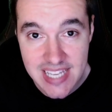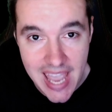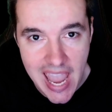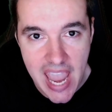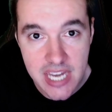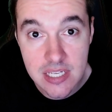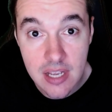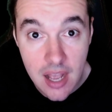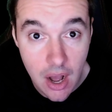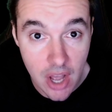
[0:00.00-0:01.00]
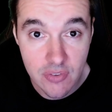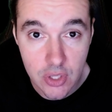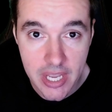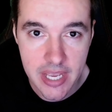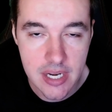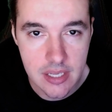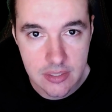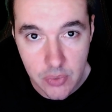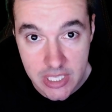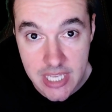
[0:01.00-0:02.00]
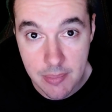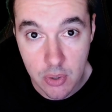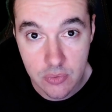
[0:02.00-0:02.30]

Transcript: and I'll have a look at a quick demo.